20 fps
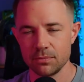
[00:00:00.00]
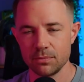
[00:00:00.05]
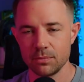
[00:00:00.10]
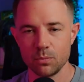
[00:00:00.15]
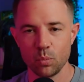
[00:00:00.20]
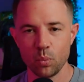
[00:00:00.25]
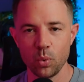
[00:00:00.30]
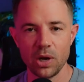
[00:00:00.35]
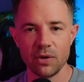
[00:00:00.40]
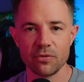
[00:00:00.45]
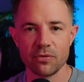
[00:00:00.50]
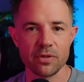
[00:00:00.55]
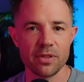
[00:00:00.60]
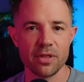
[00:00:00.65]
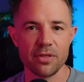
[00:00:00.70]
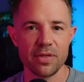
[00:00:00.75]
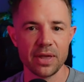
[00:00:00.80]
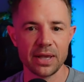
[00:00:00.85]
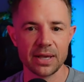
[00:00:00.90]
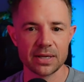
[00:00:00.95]
whatever the
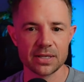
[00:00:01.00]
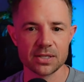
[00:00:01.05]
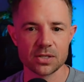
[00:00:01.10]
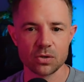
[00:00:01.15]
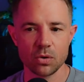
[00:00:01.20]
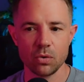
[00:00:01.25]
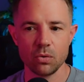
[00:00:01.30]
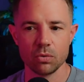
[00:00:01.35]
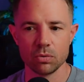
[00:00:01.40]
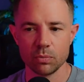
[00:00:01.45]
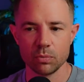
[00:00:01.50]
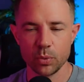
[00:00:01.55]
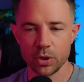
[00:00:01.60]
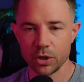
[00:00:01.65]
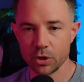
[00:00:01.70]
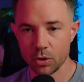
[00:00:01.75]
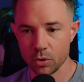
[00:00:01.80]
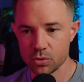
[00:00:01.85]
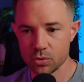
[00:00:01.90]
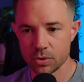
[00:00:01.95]
thing is. Oh, we
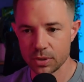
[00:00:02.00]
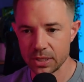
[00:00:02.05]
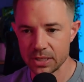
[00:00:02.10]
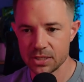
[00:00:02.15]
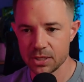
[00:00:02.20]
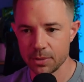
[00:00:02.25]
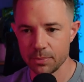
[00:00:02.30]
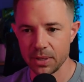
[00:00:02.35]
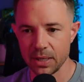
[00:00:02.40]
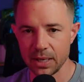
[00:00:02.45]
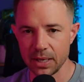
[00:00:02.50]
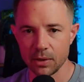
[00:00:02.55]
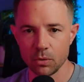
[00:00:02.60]
could also get some of that.